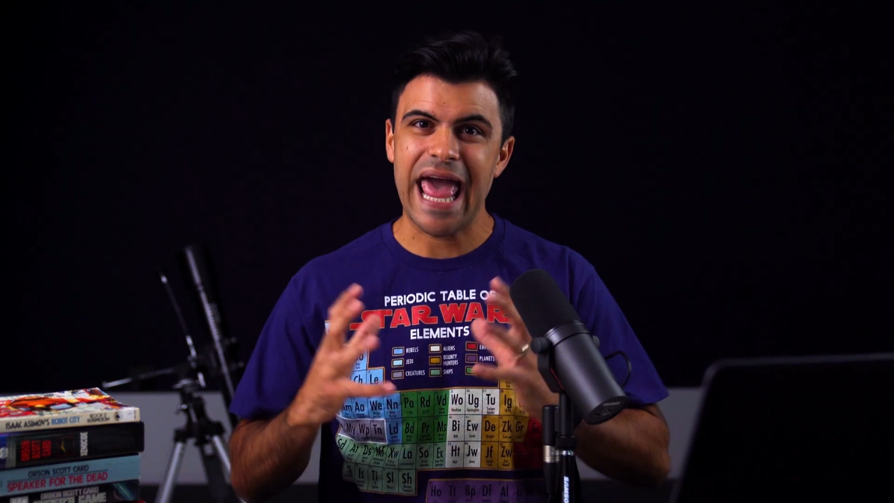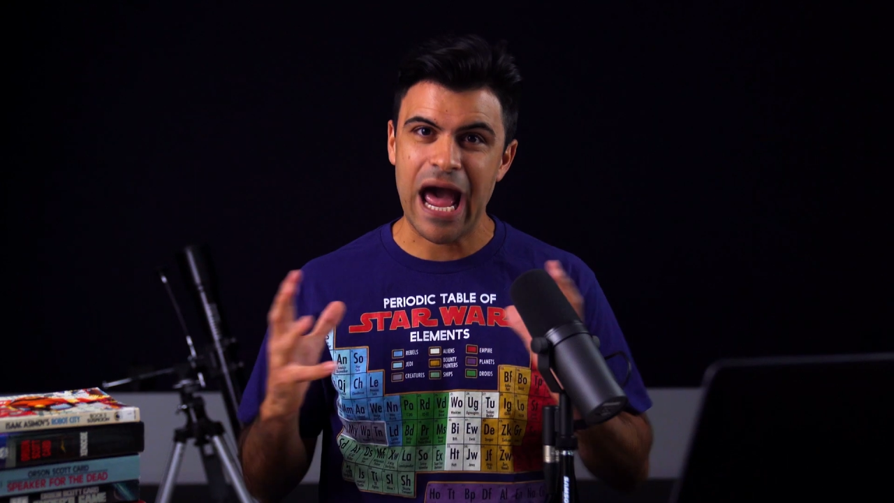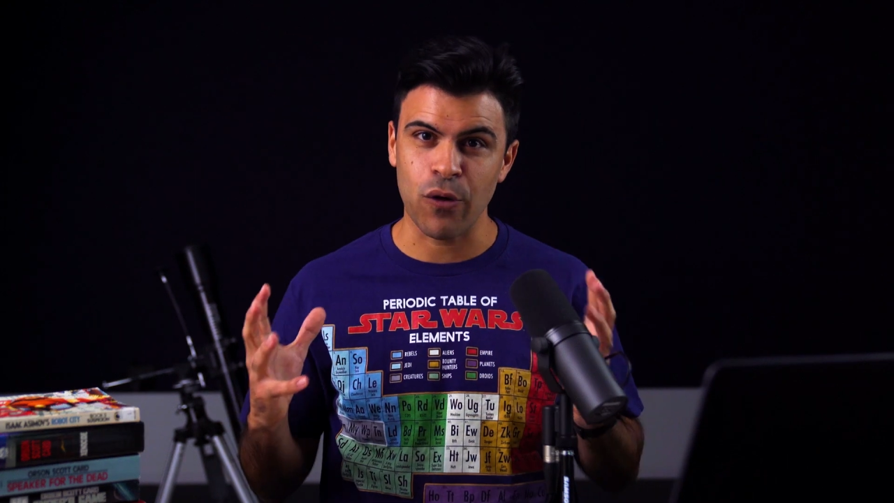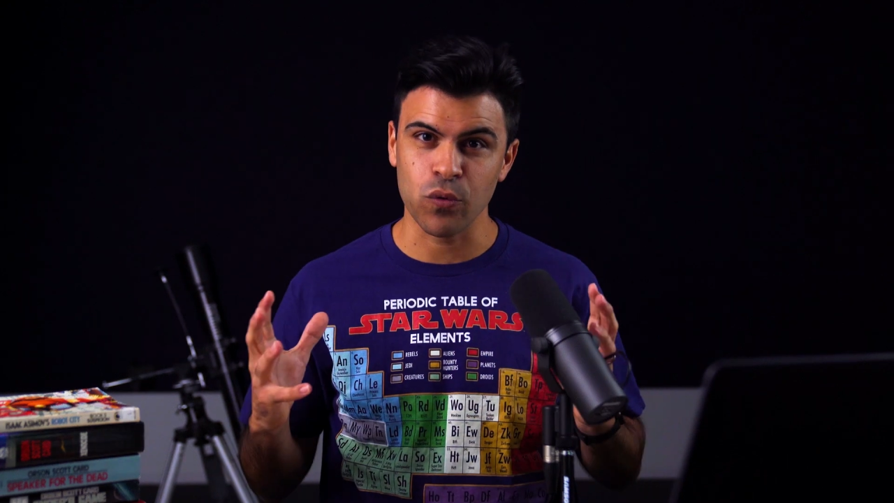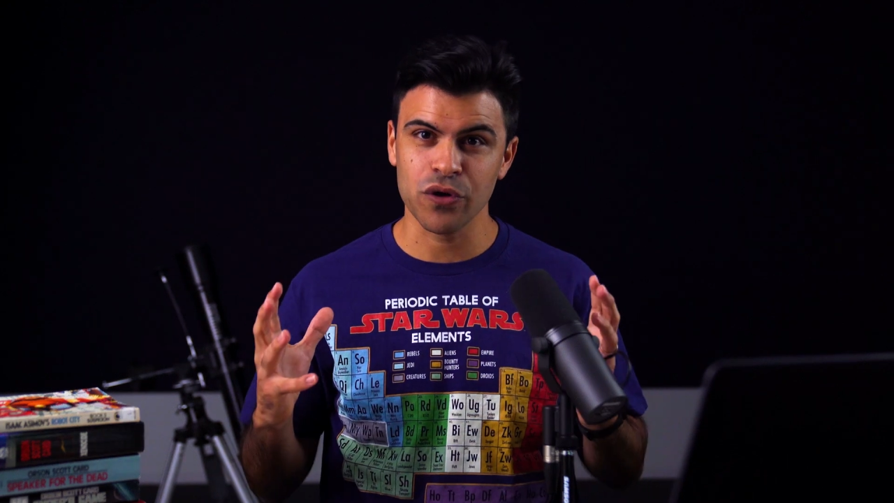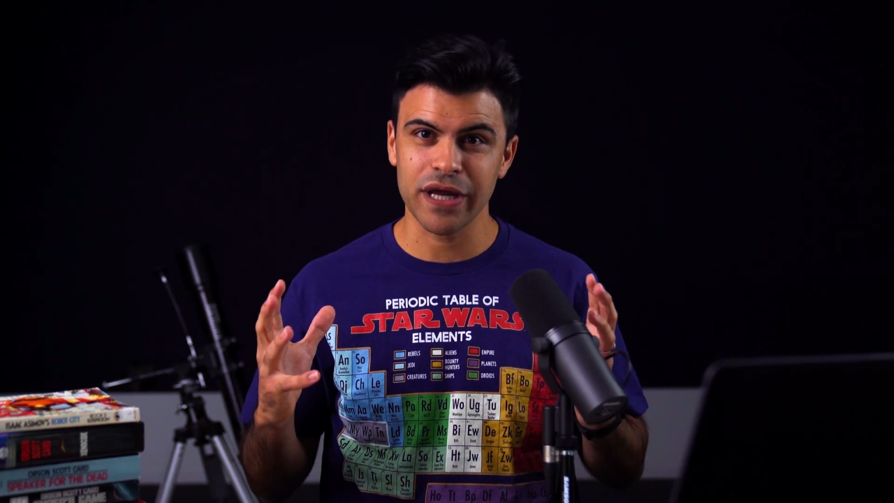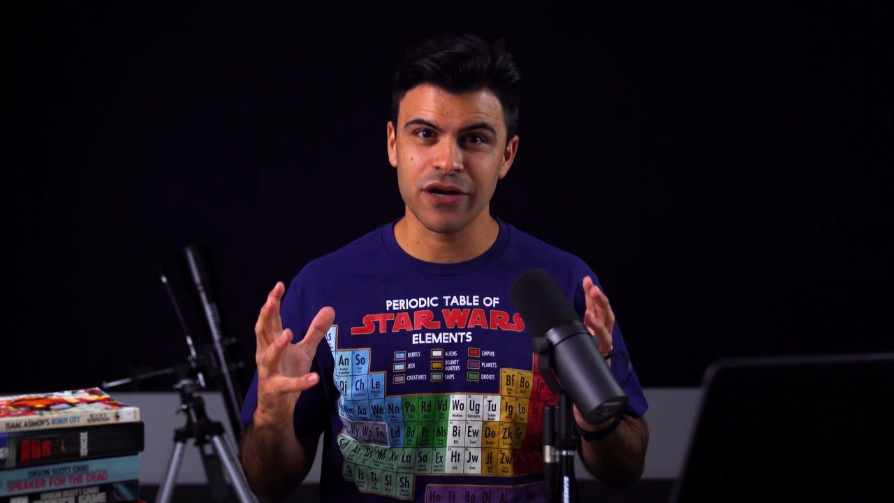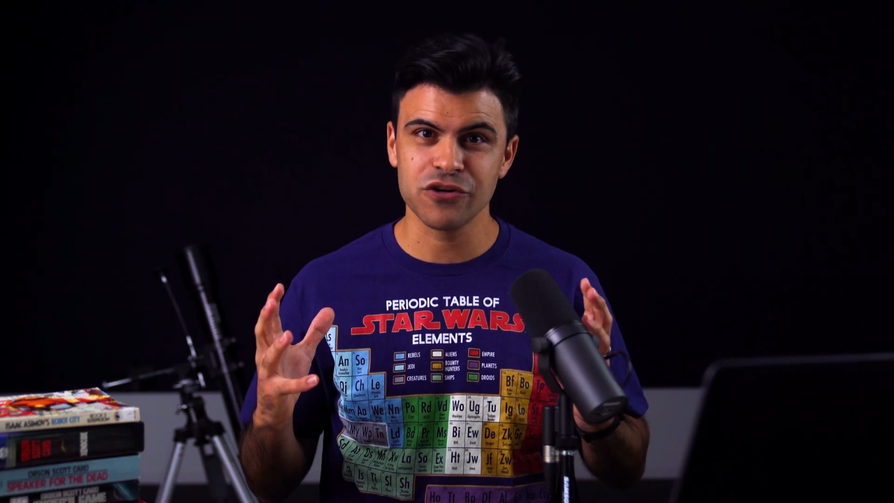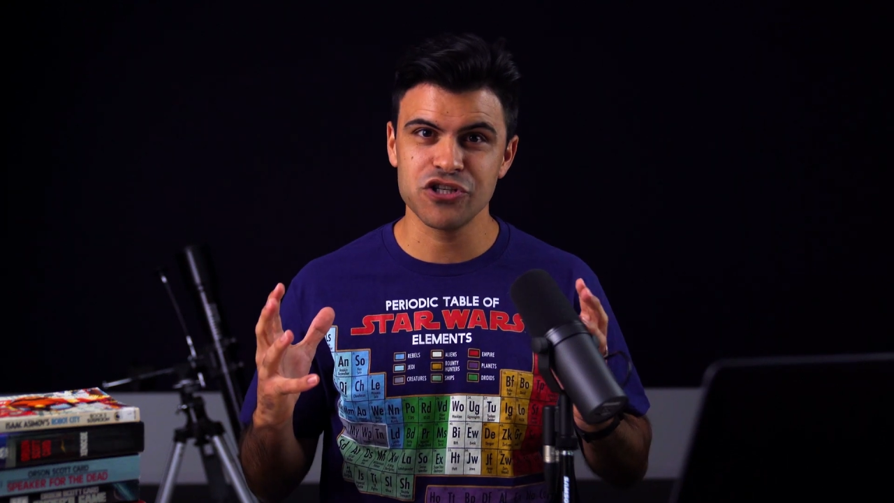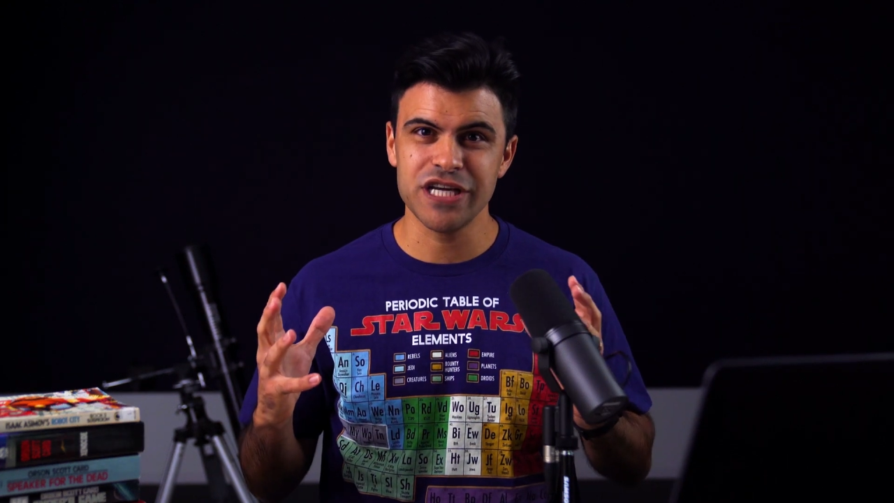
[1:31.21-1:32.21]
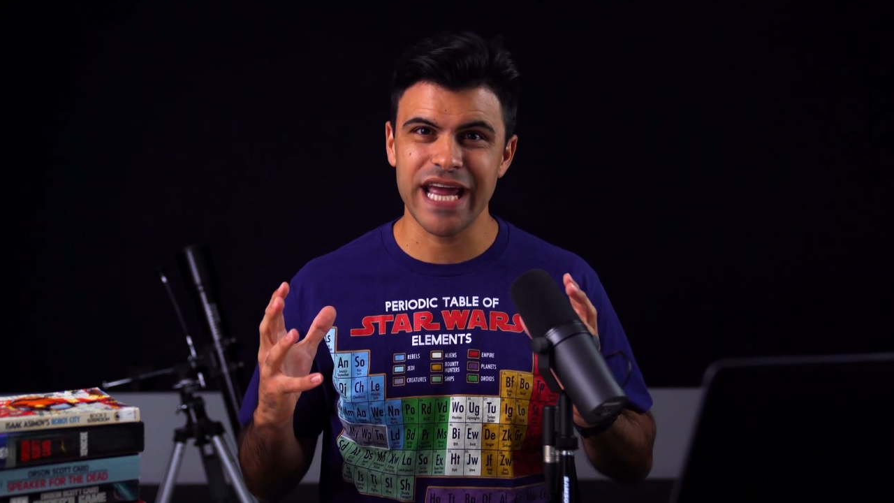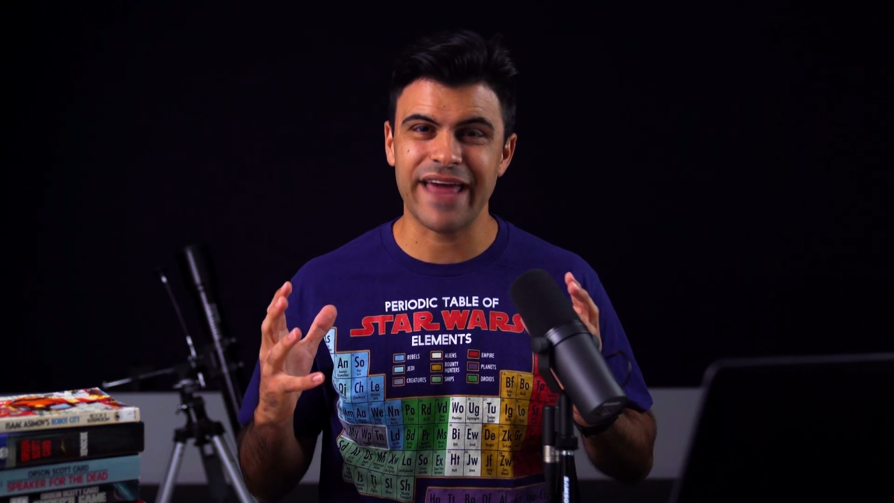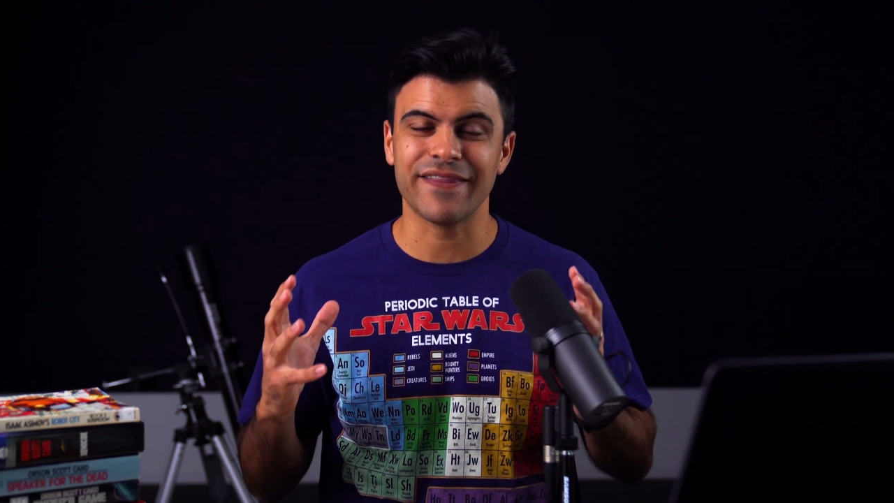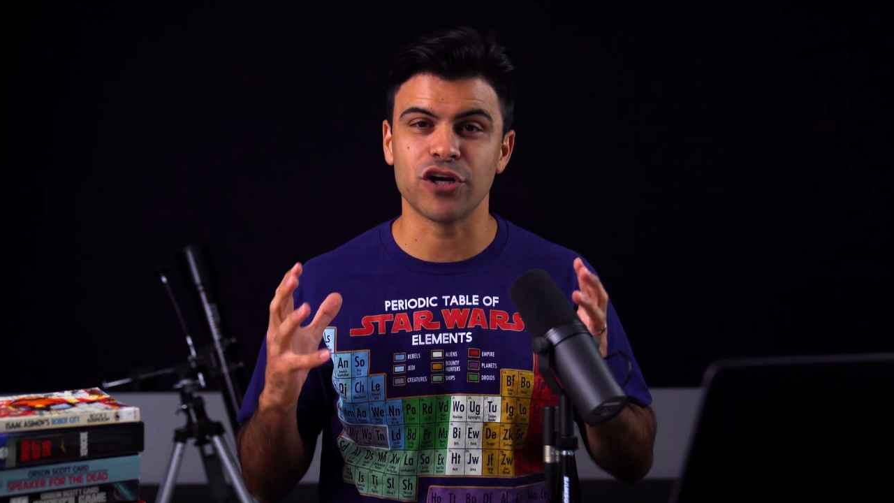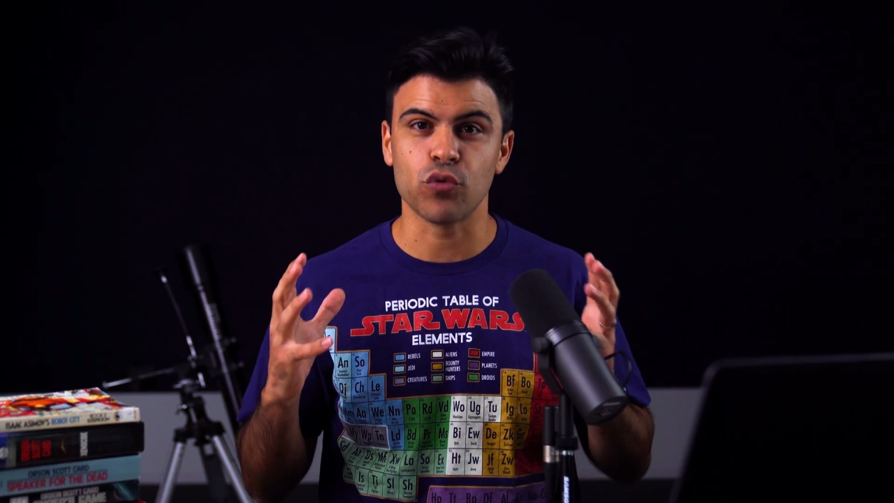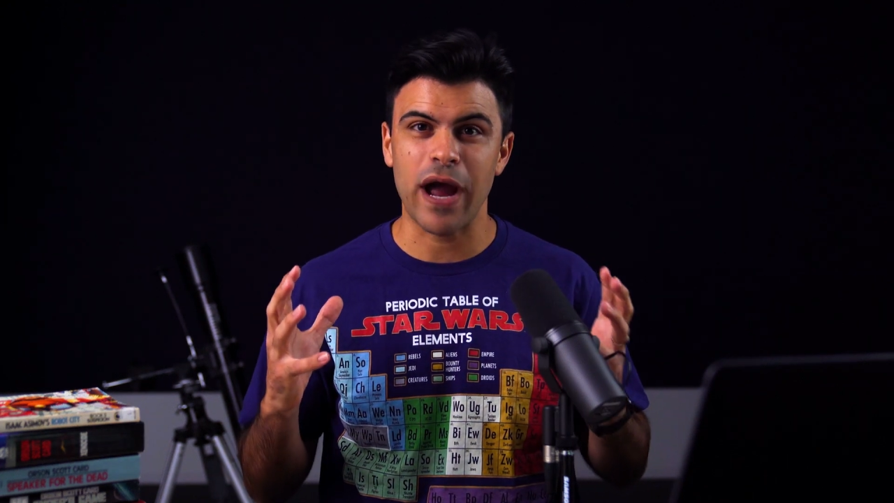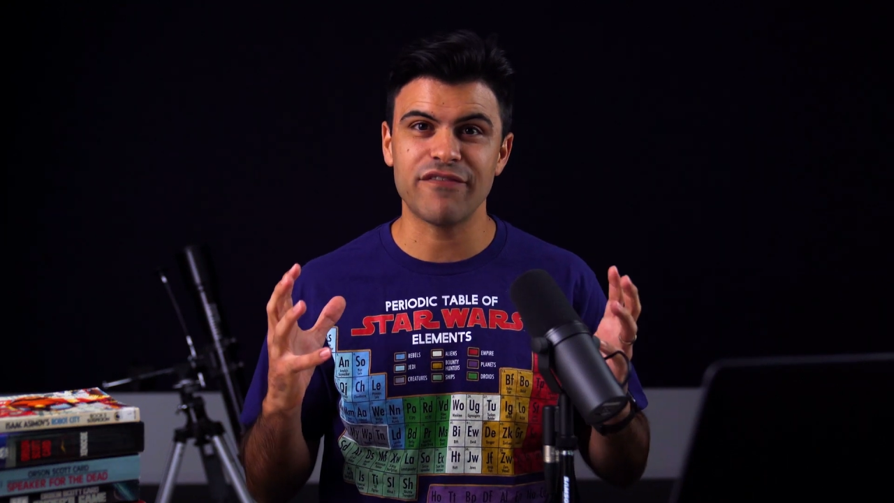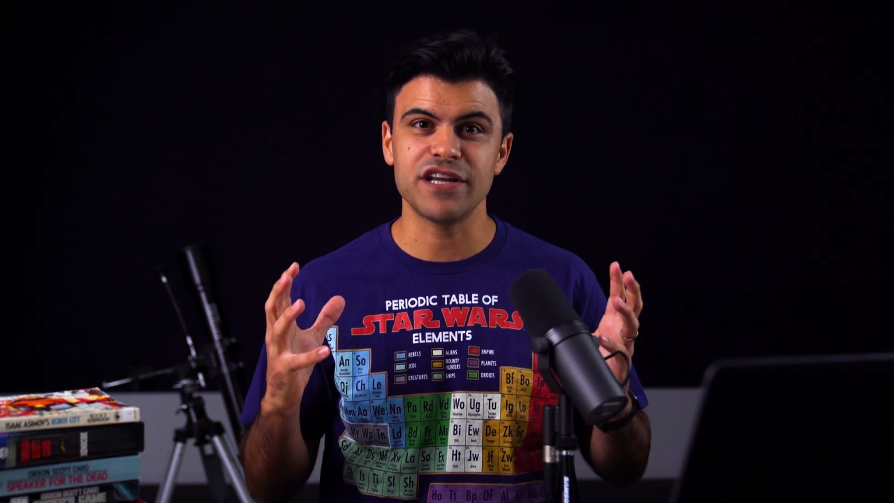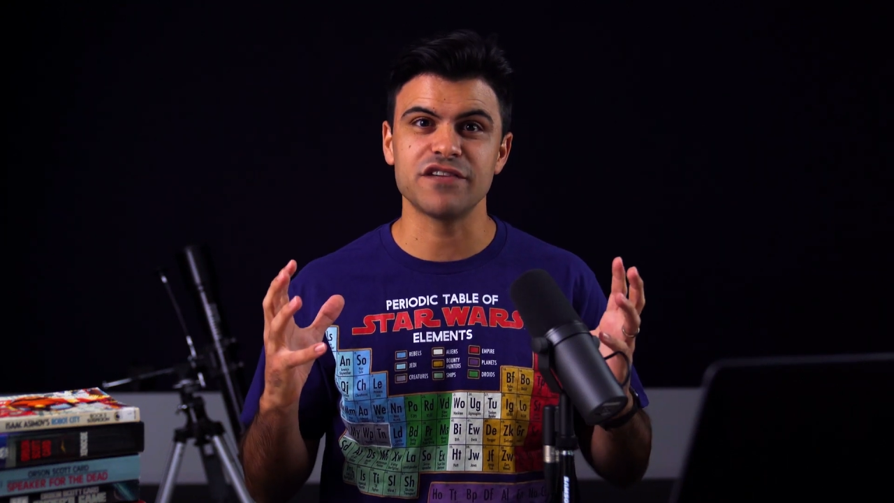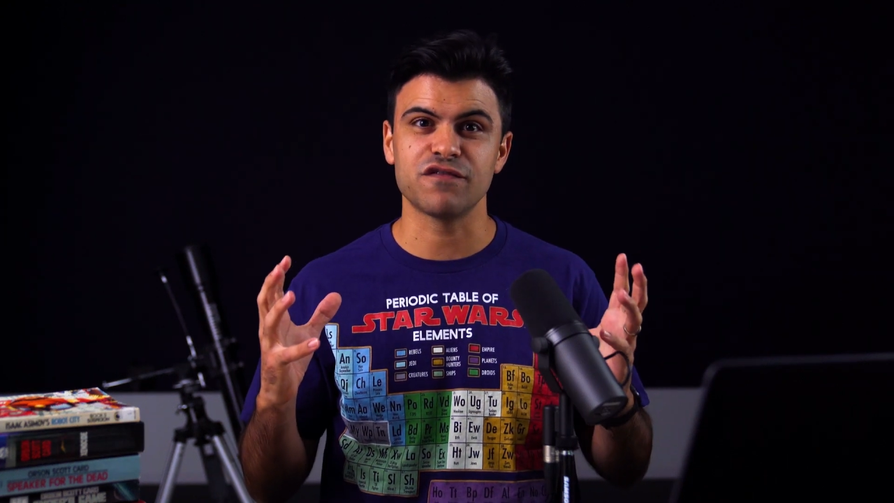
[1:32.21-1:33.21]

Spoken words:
outward energy and the gravity's